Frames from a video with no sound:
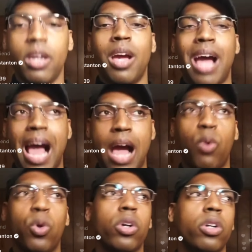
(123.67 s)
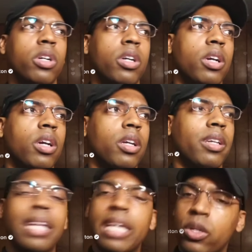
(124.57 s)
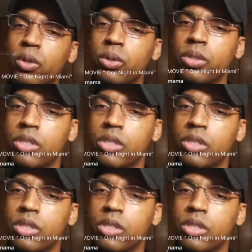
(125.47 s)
our leaders,